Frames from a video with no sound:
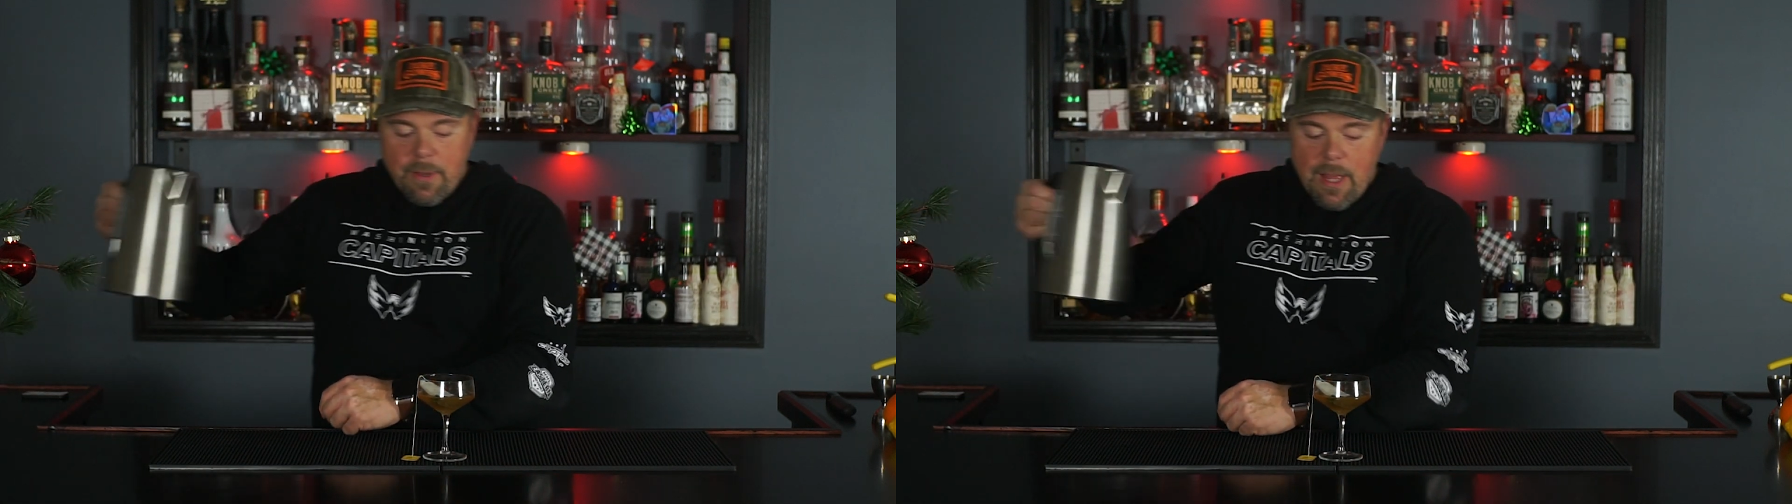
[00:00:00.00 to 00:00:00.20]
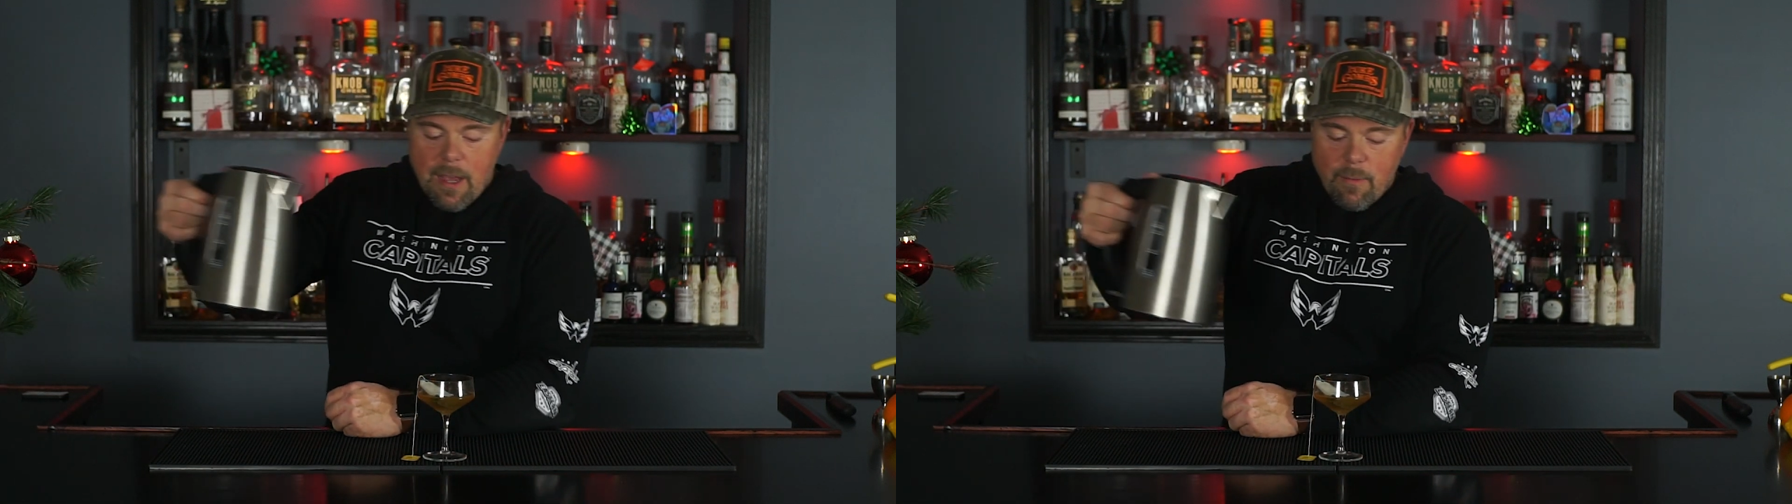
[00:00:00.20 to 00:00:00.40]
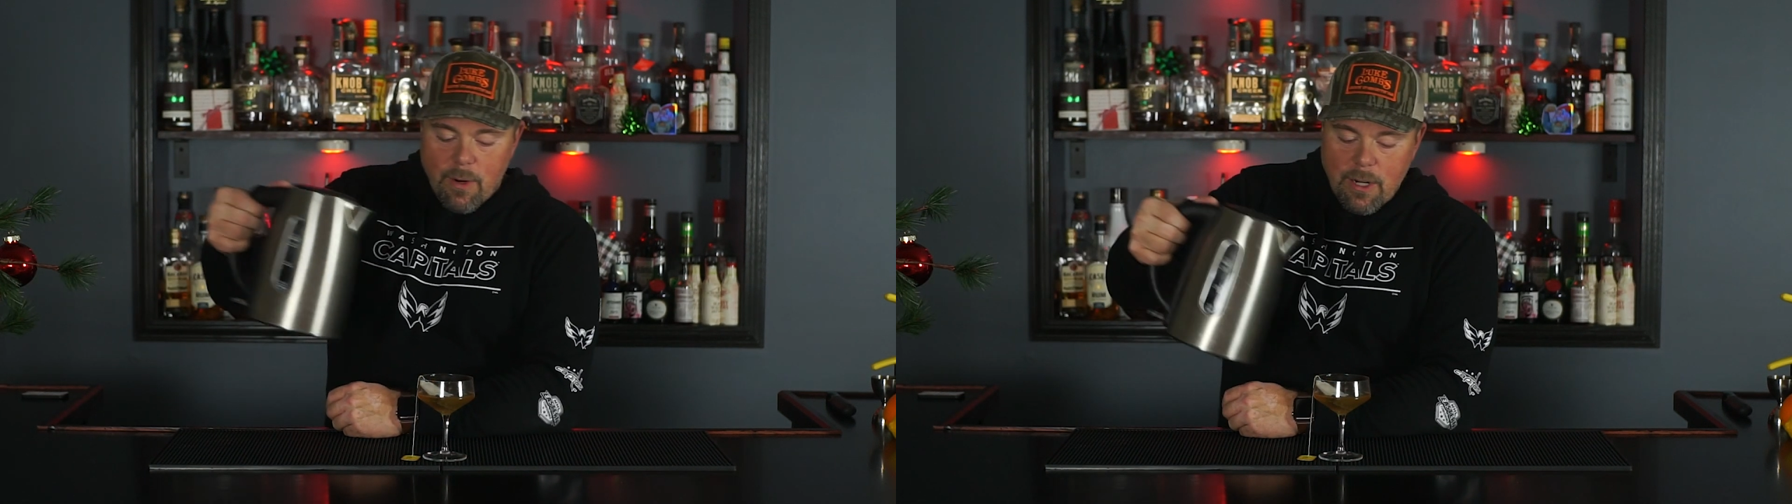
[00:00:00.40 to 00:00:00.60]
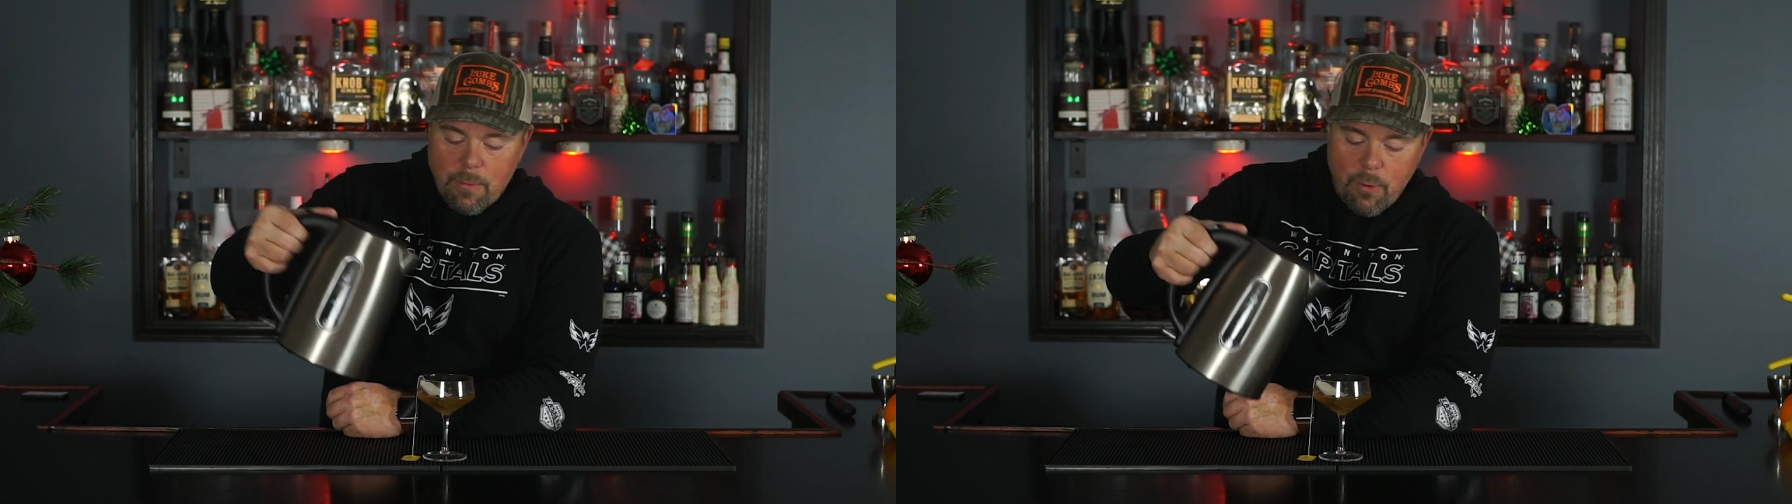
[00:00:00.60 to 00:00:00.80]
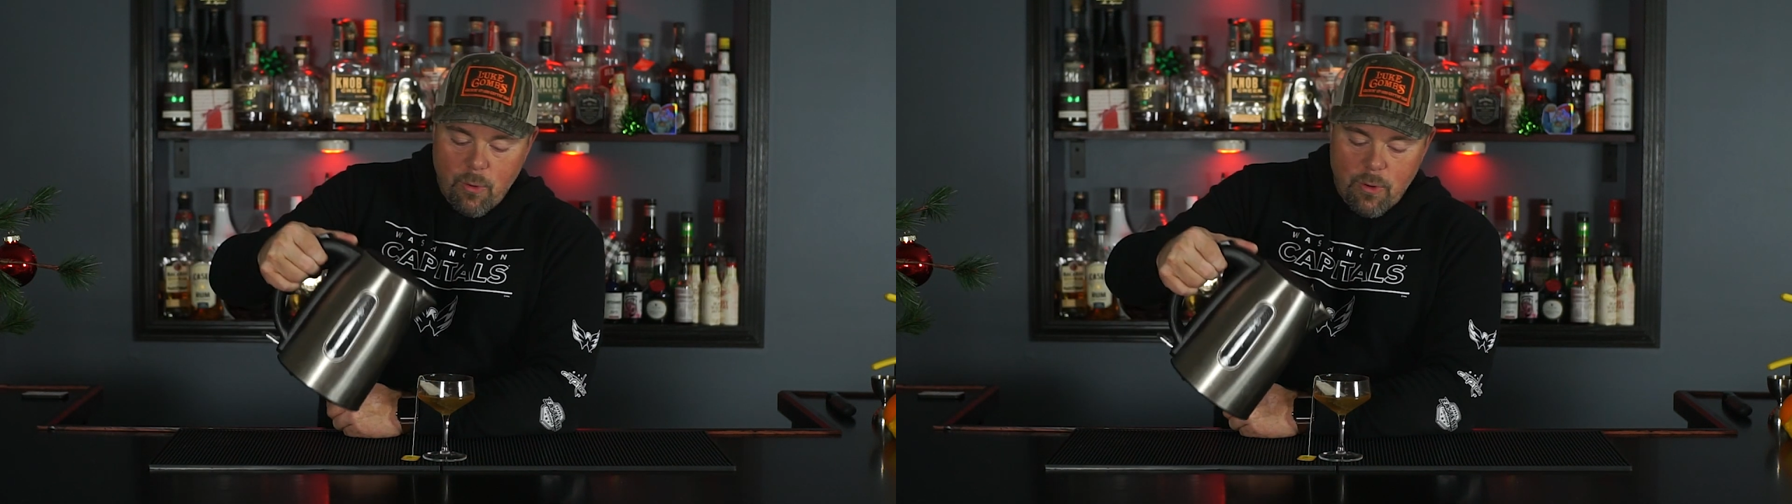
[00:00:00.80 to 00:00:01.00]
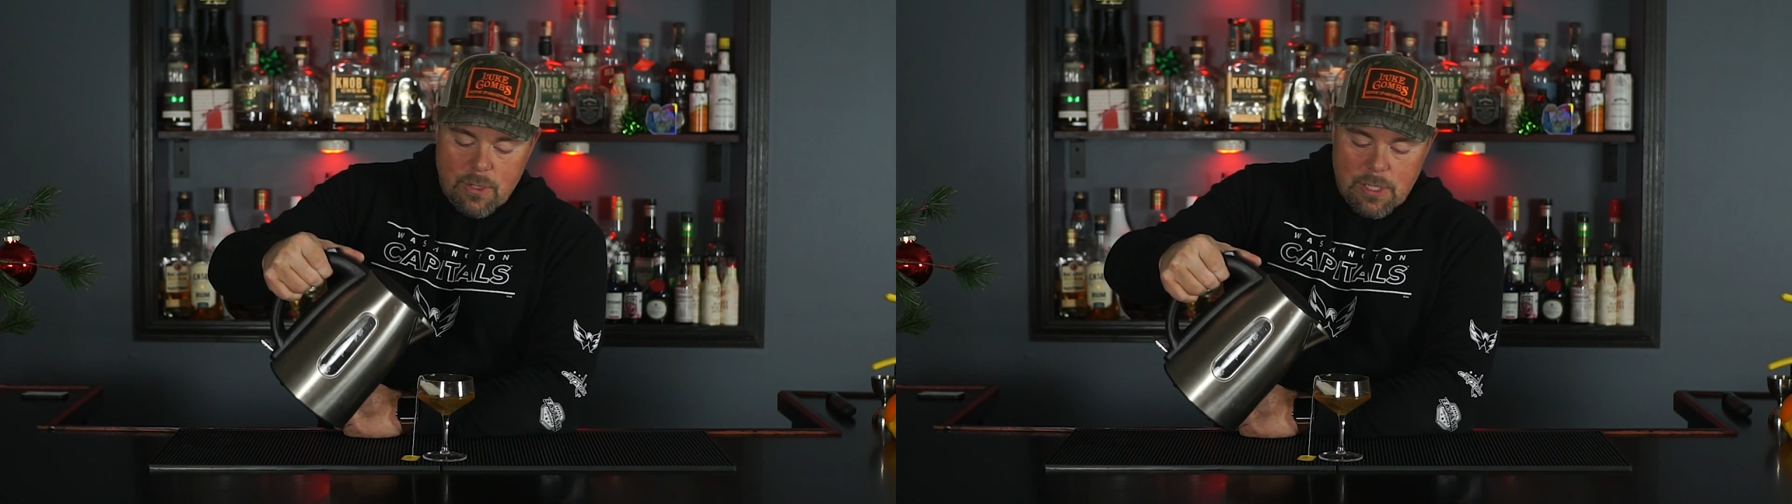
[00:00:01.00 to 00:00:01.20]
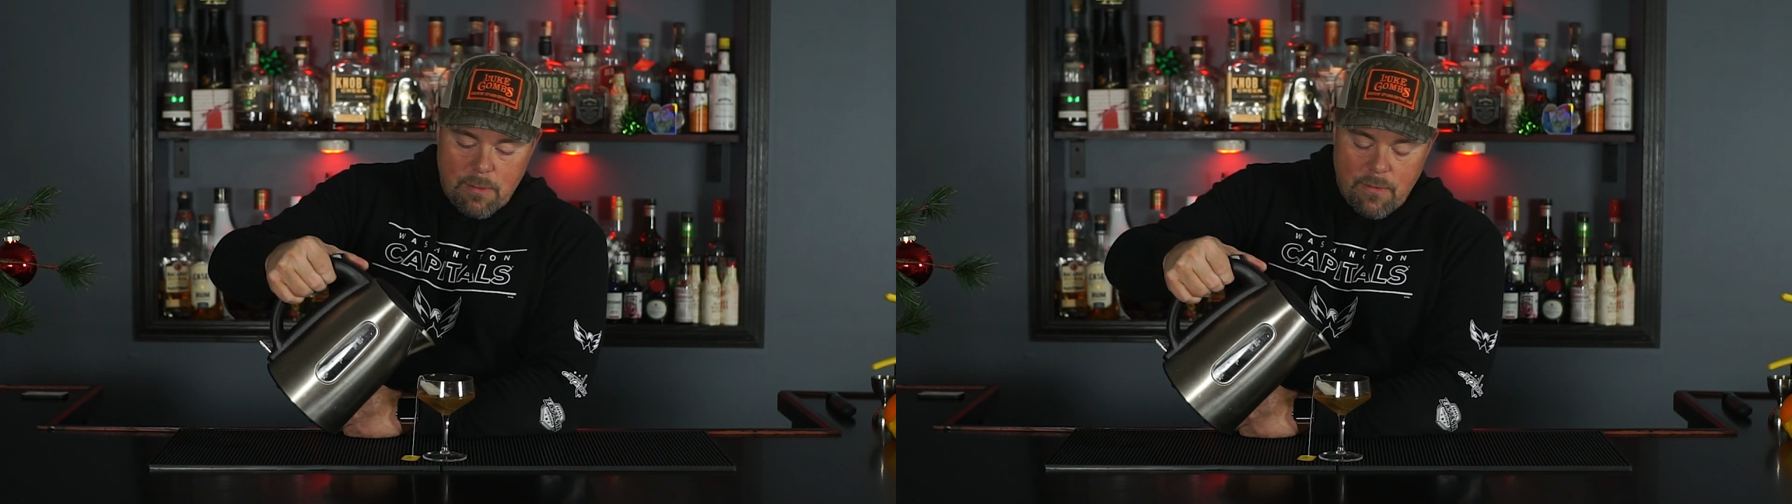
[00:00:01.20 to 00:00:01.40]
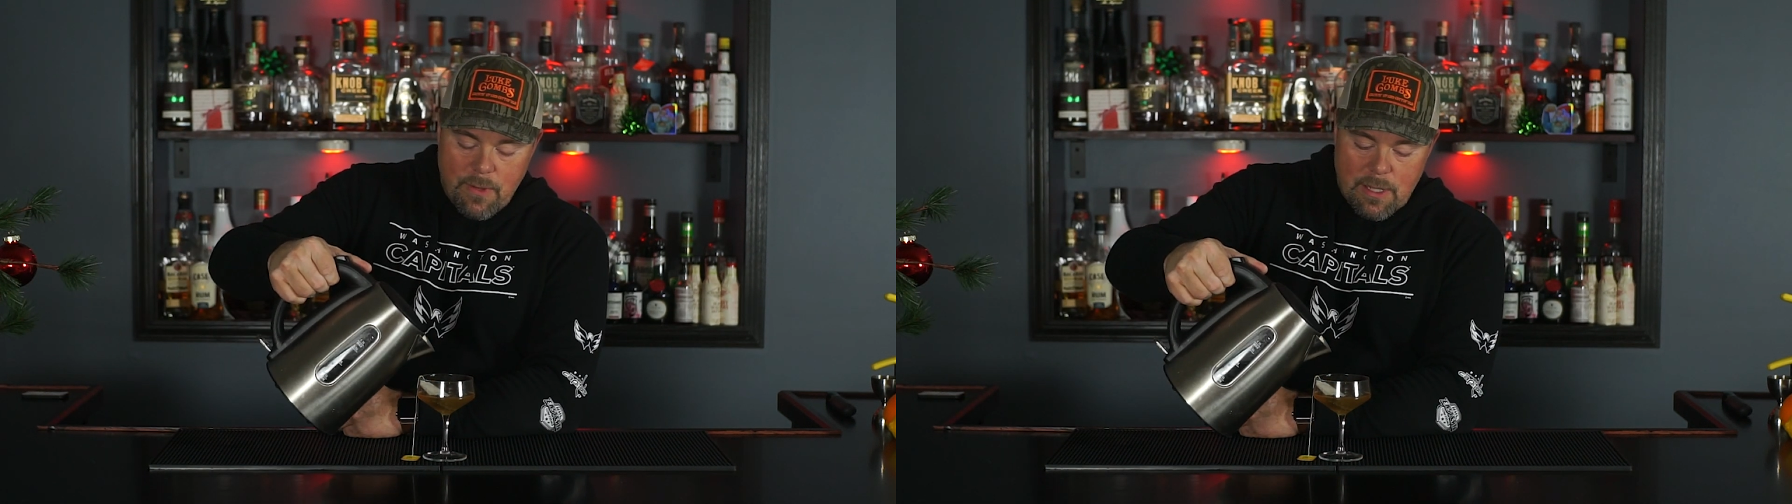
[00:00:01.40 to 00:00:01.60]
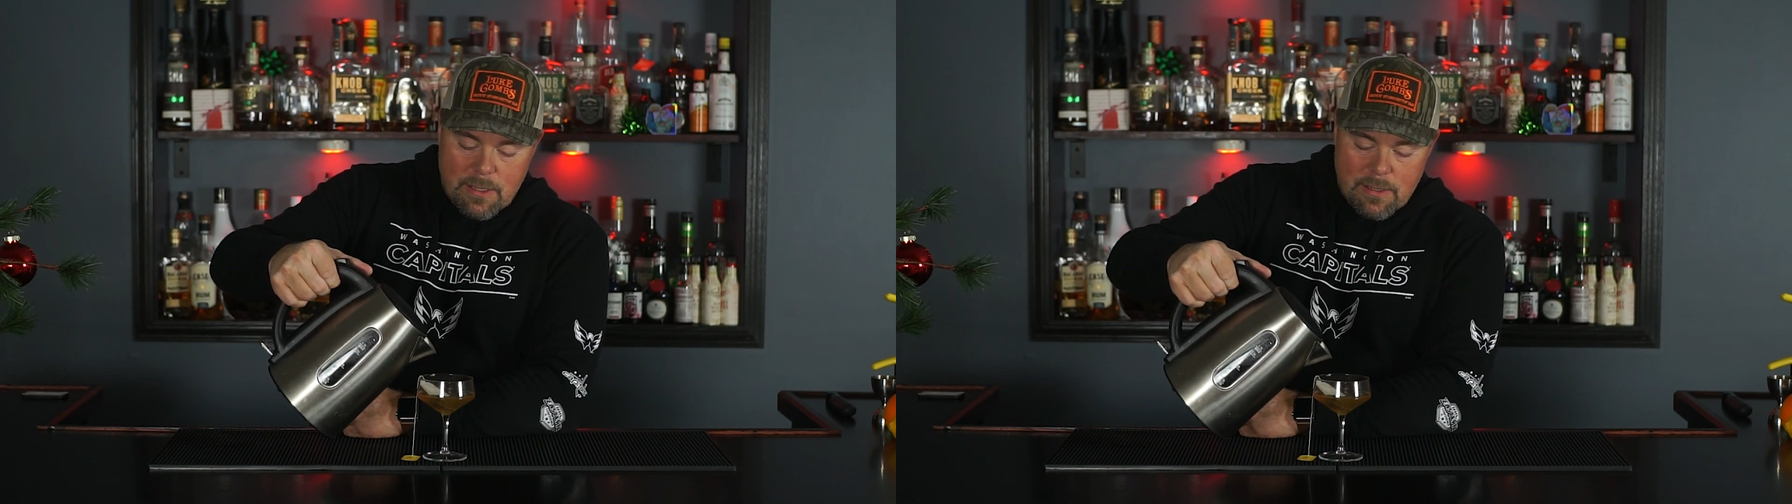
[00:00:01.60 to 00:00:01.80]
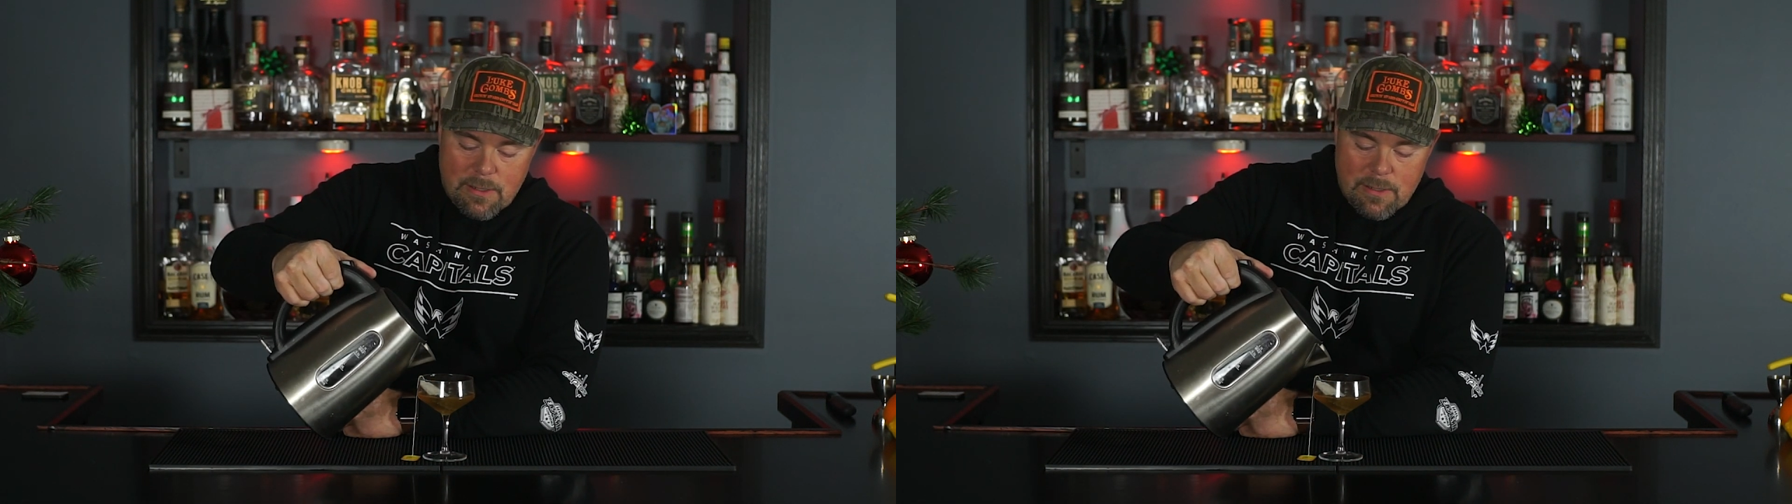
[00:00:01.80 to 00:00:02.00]
of that, we're going to pour some of
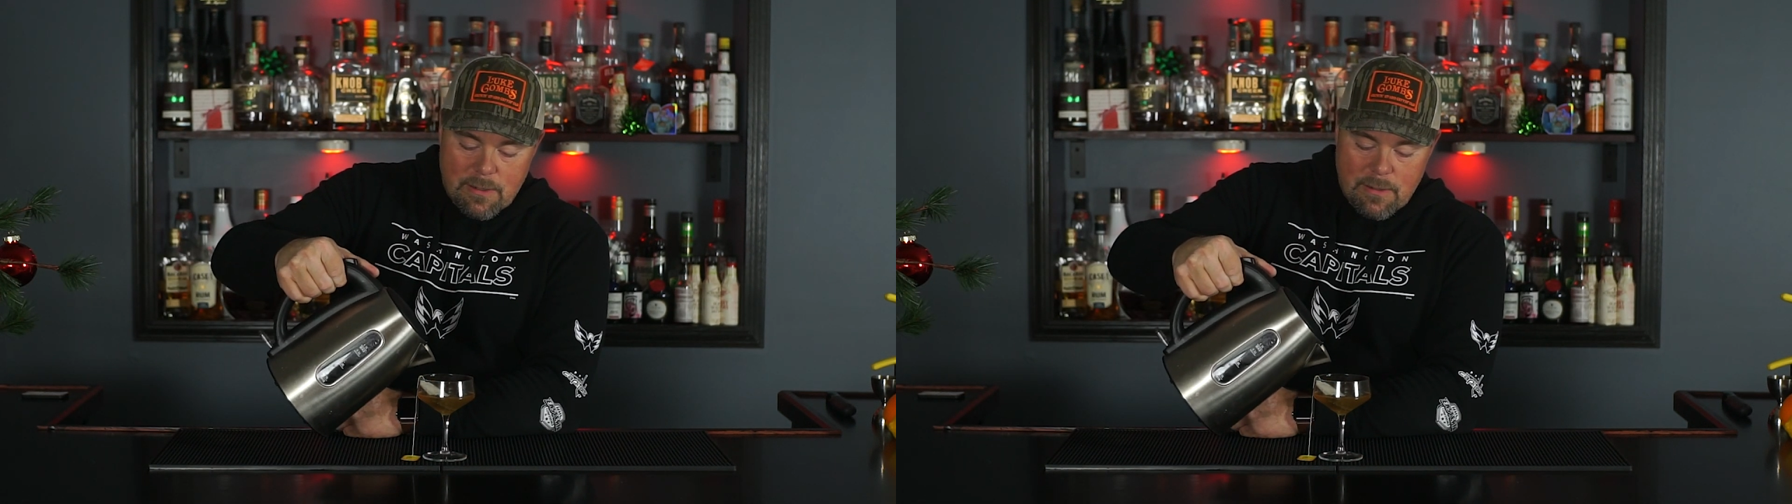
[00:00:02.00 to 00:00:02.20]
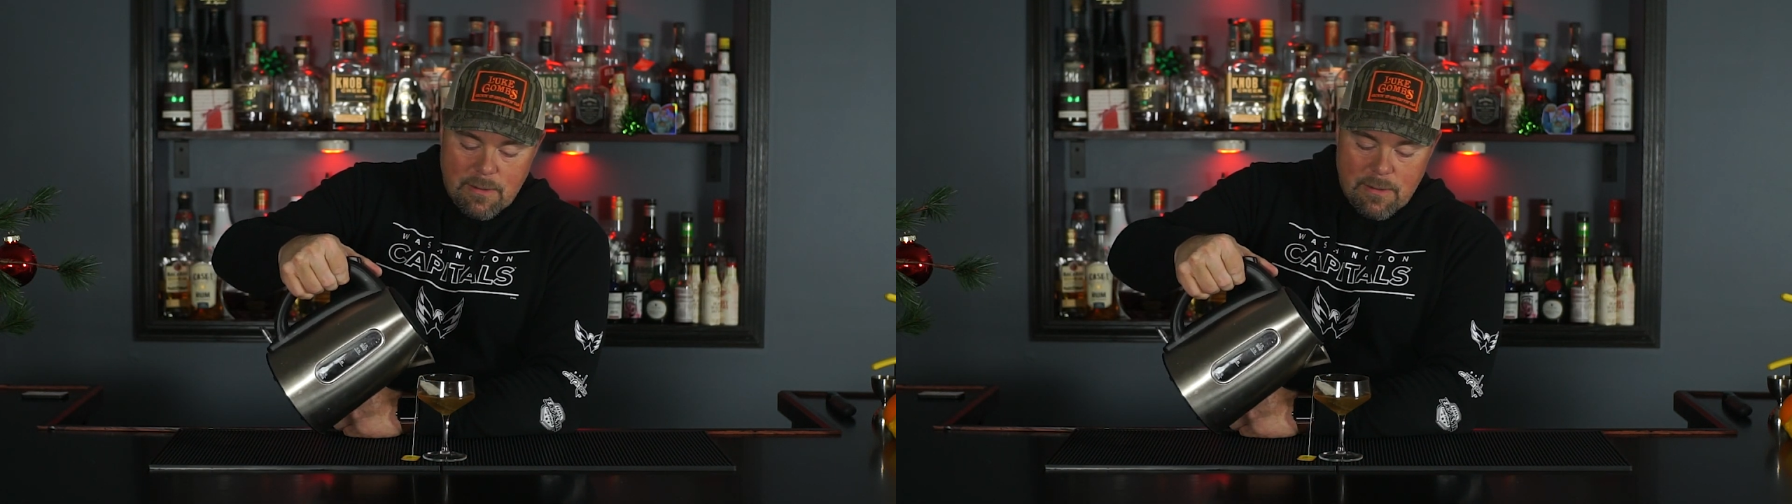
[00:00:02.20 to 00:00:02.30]
this